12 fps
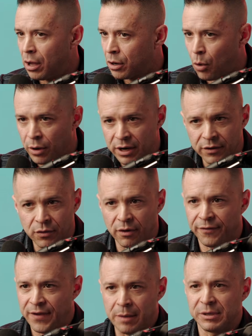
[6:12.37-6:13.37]
according to a
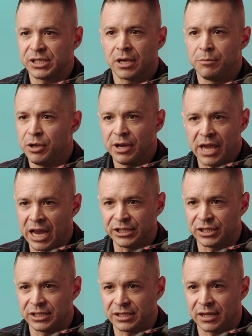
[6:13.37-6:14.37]
famous
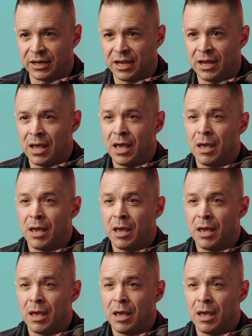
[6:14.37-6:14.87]
communication study,